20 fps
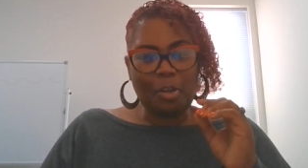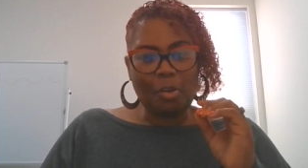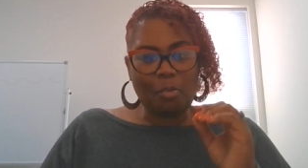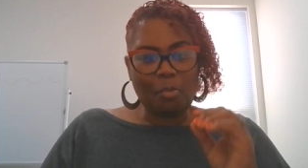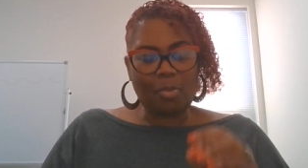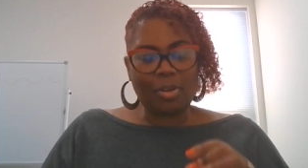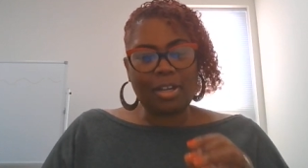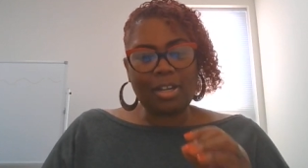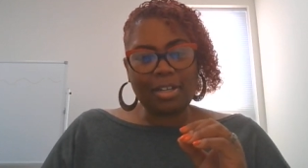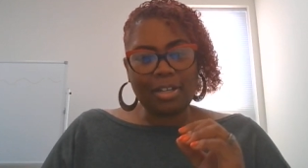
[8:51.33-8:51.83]

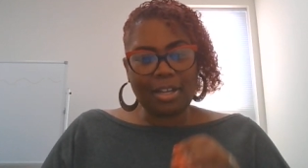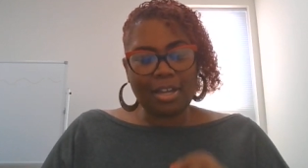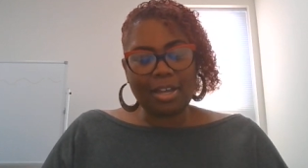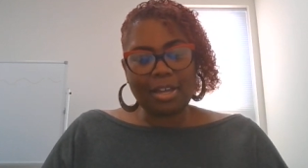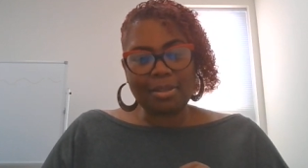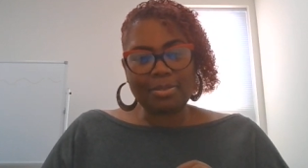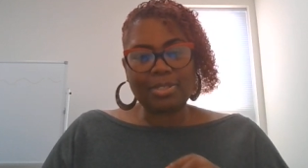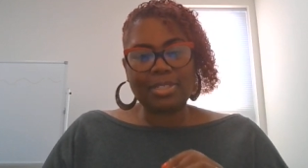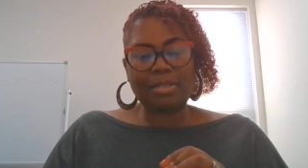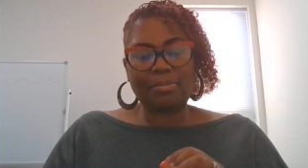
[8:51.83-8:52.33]
when it
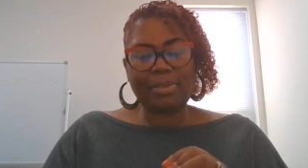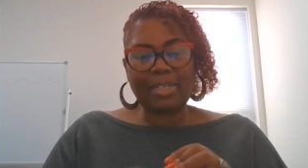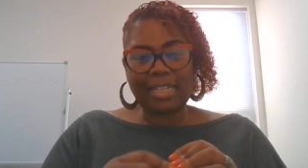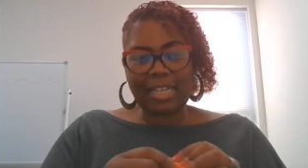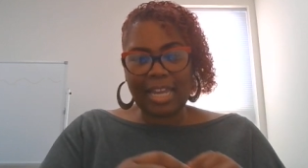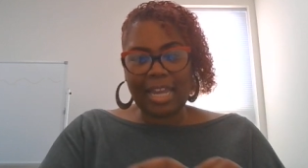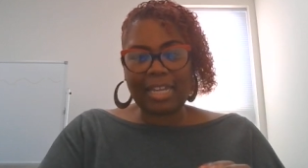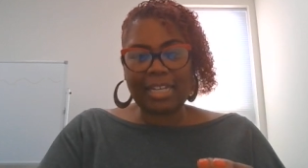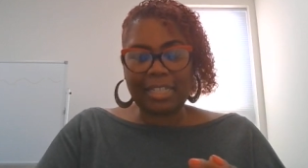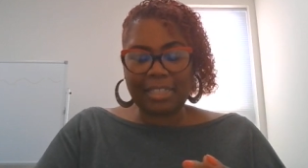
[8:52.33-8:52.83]
comes to
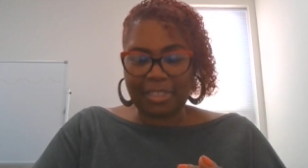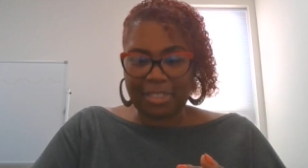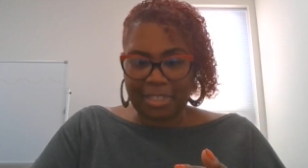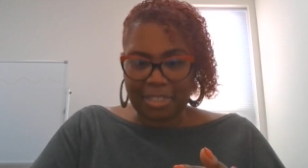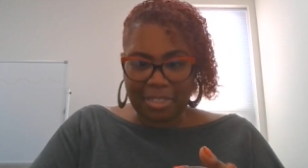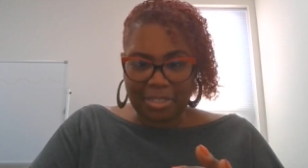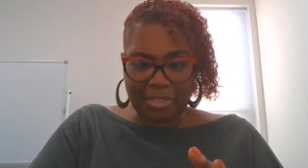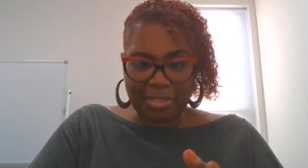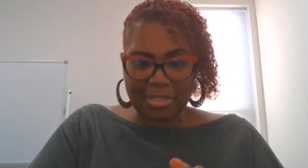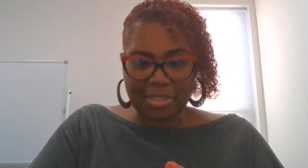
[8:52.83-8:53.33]
mechanic
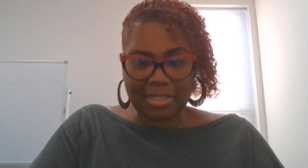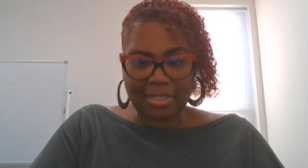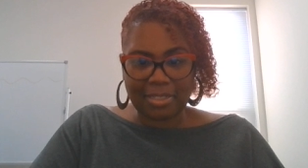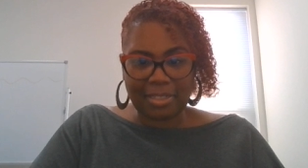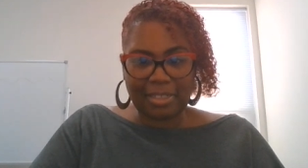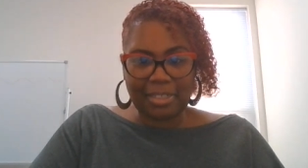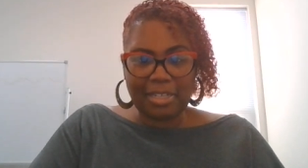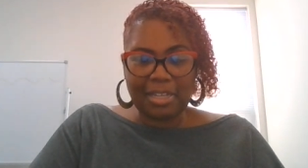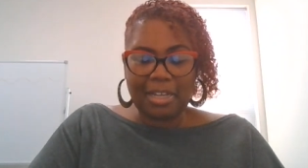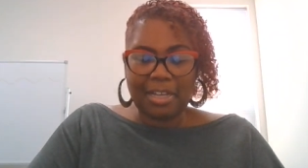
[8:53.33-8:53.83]
liens,
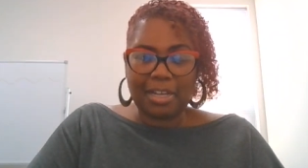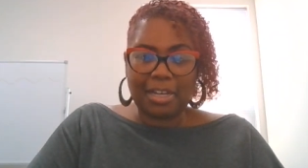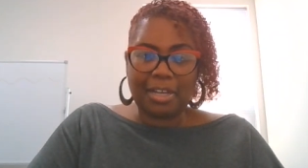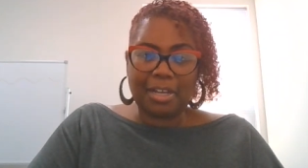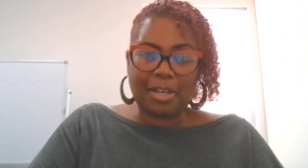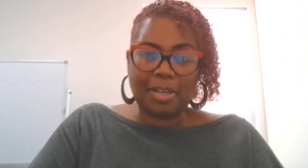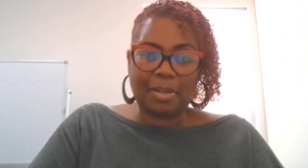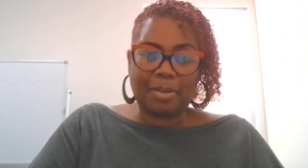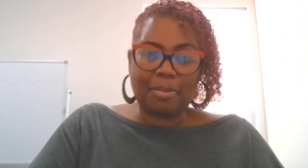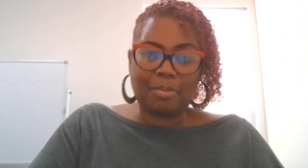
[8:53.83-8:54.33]

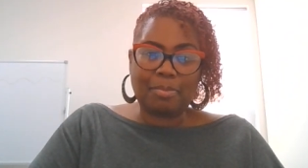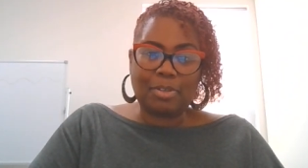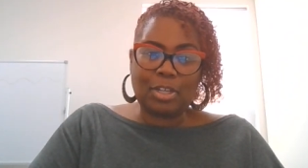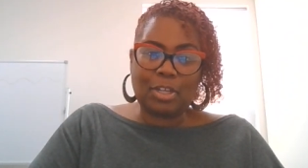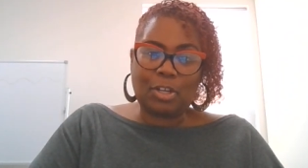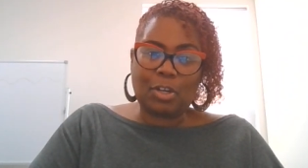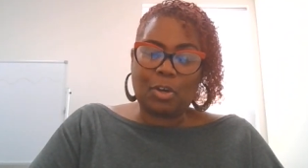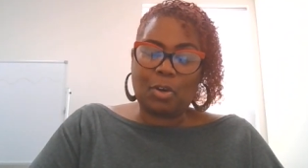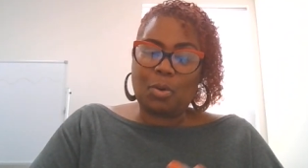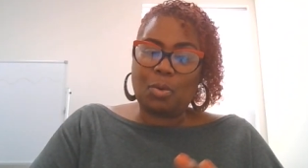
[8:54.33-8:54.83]

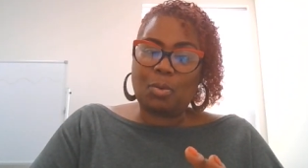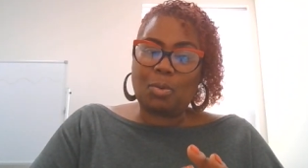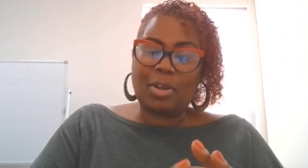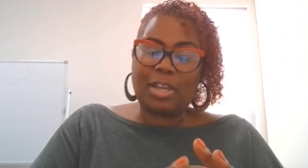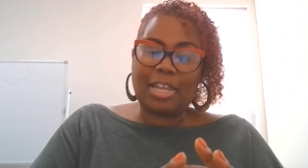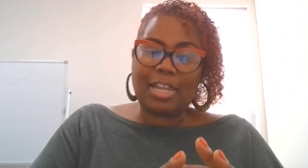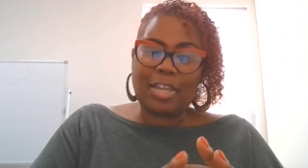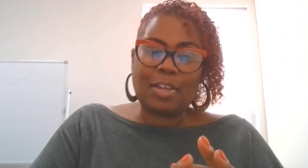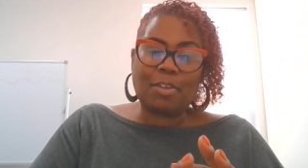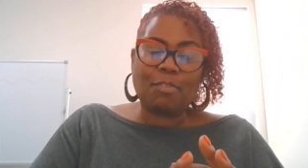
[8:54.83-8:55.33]

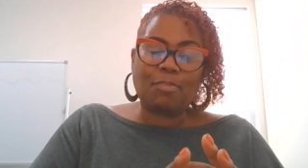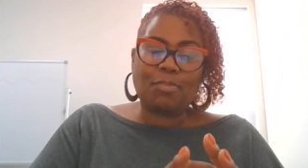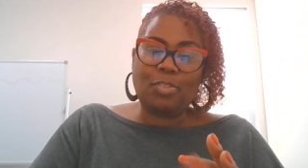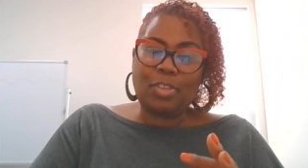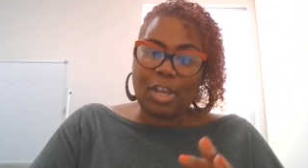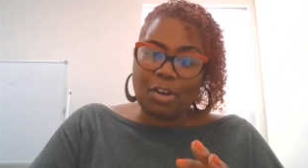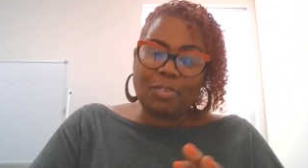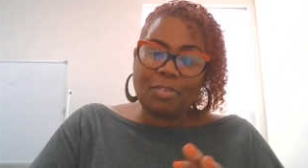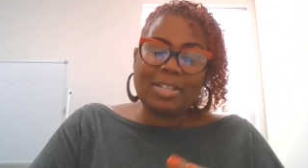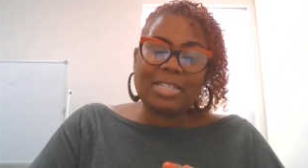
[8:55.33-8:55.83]
if
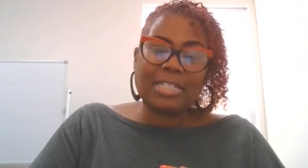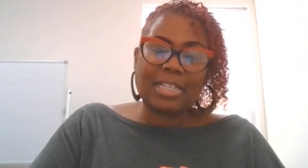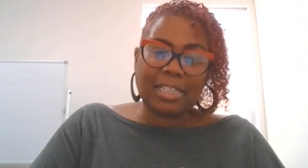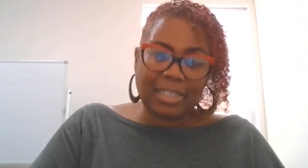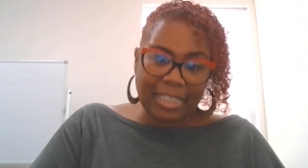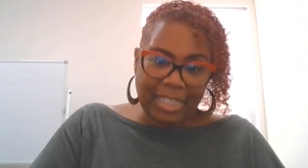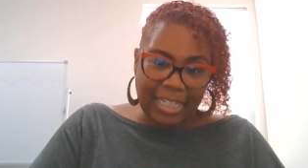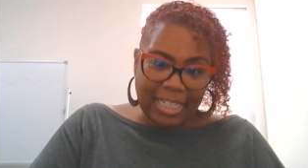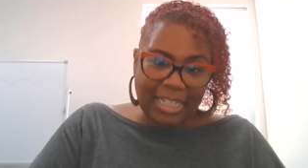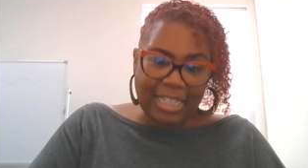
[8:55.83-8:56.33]
there is a
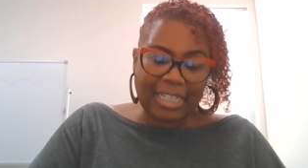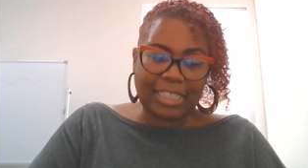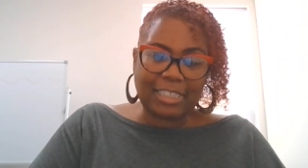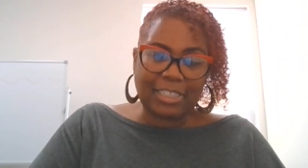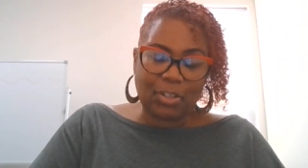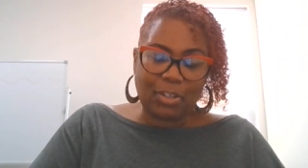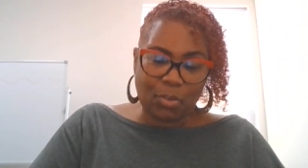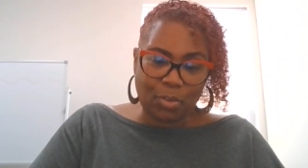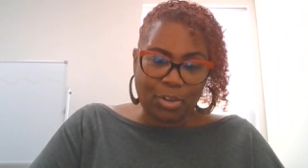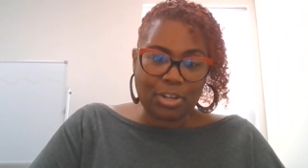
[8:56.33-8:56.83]

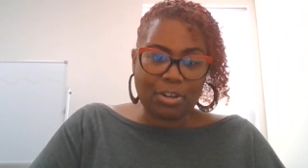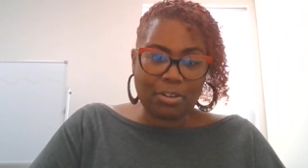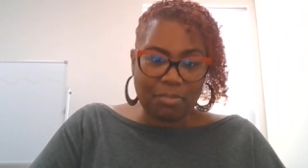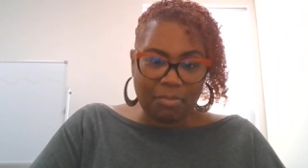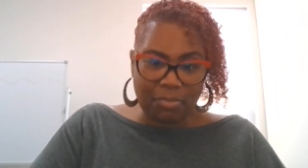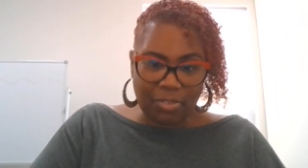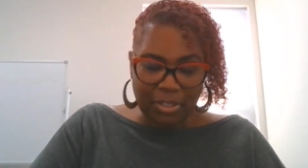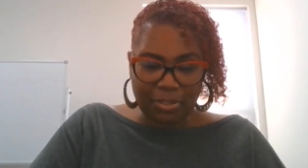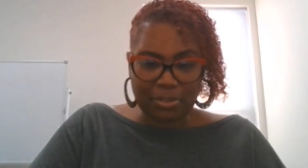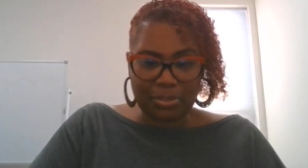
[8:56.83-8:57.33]
lien on your
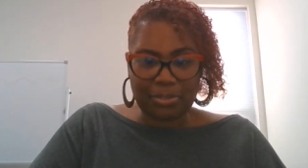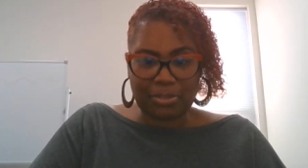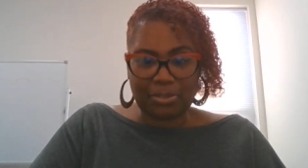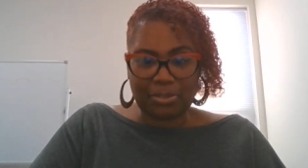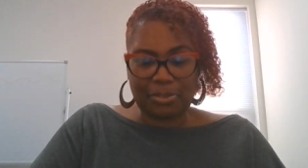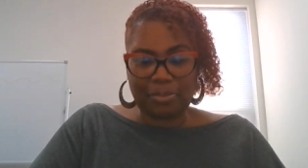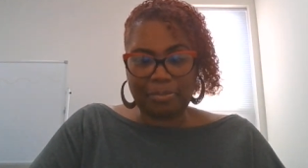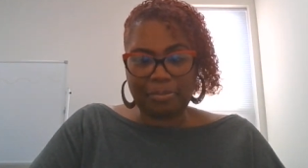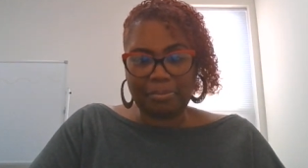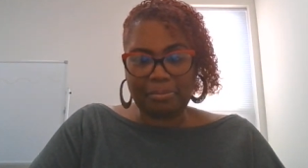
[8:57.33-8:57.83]

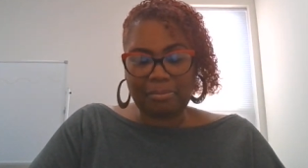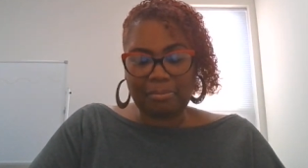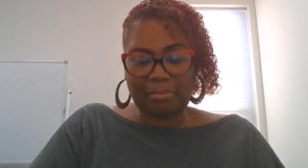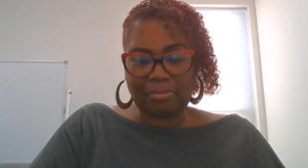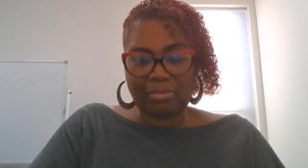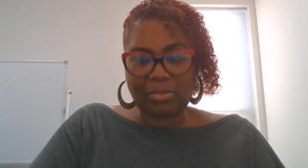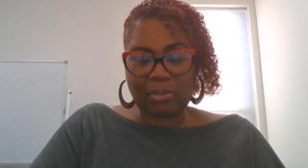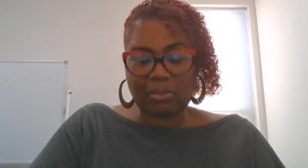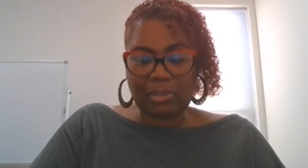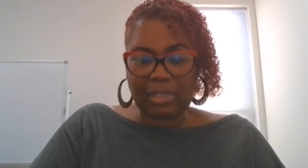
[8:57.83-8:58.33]
vehicle,
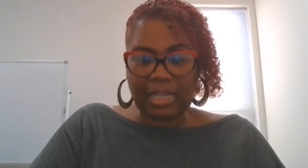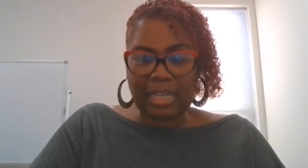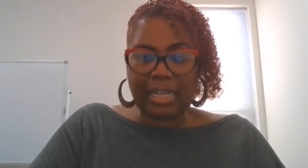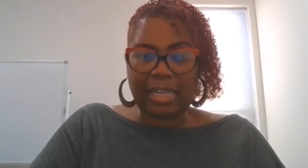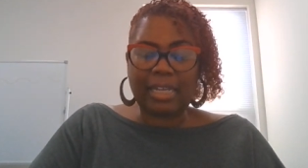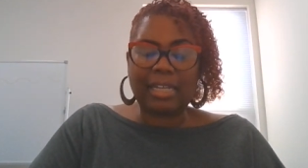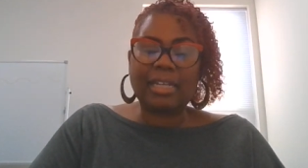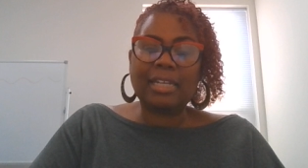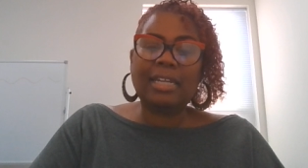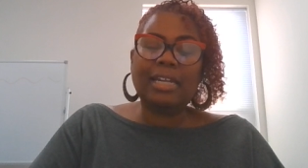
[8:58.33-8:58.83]

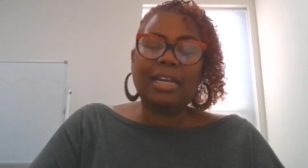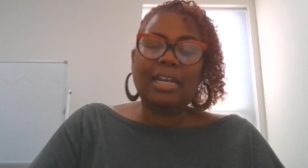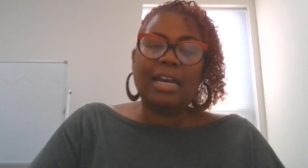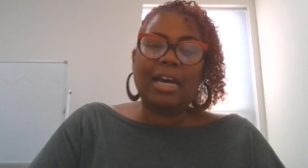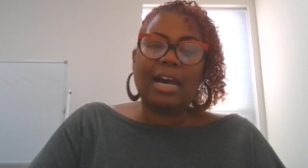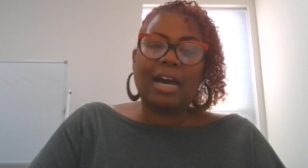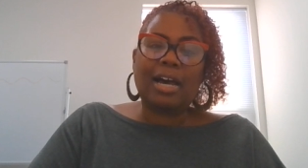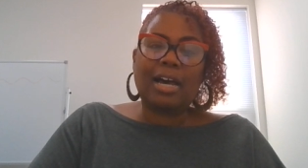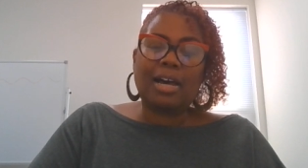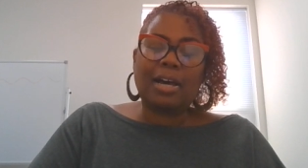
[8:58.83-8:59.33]
okay,
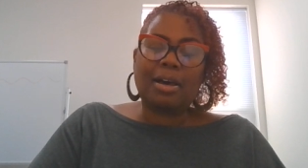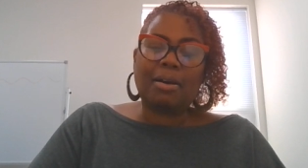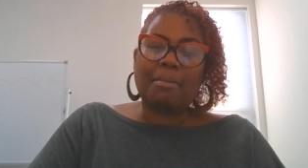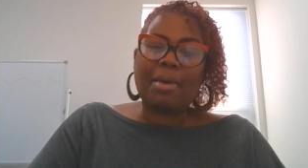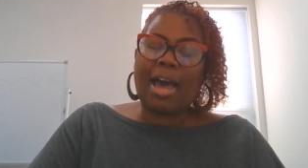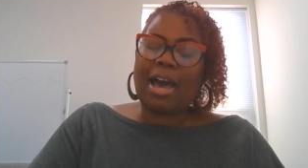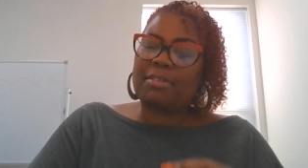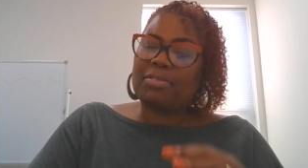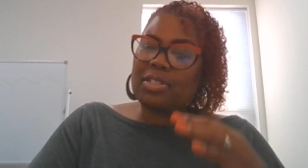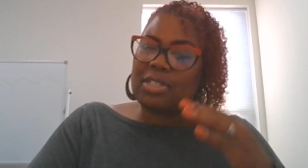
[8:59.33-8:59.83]

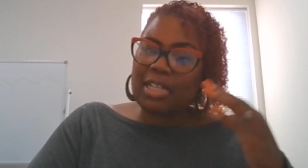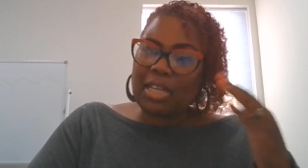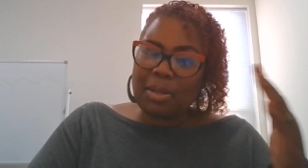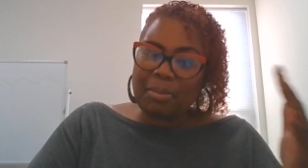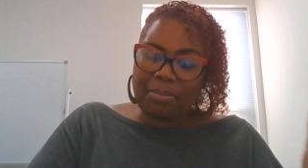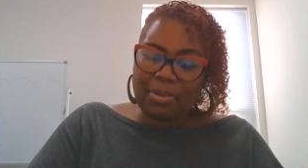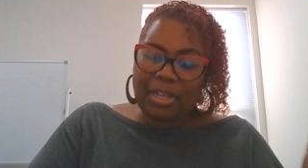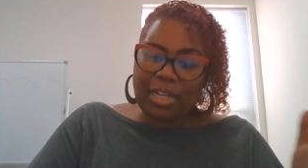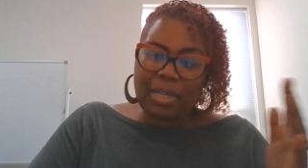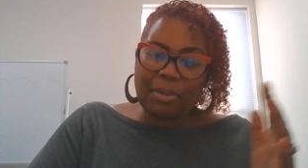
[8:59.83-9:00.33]
I've
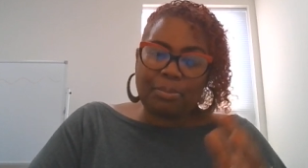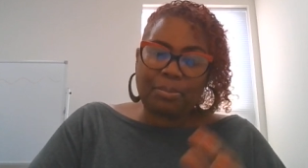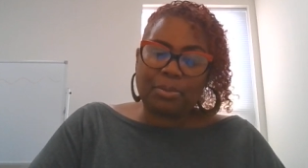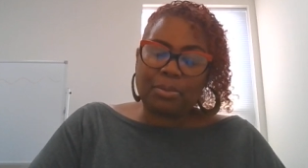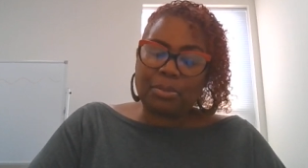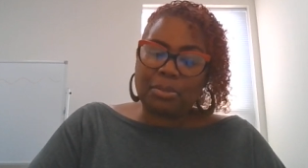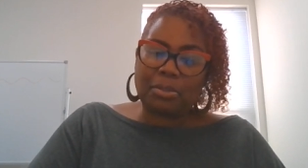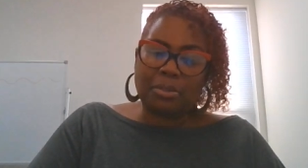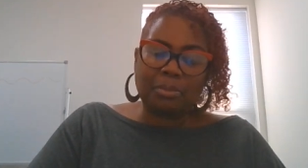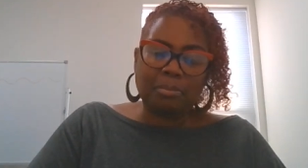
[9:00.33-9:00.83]
seen
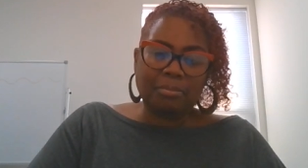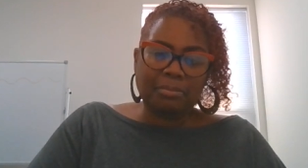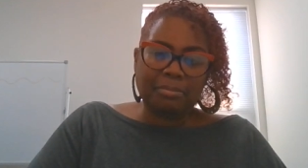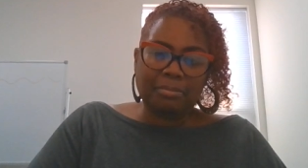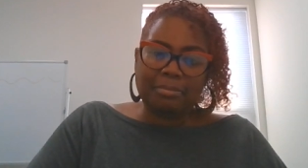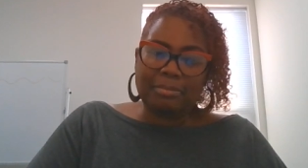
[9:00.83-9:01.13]
people,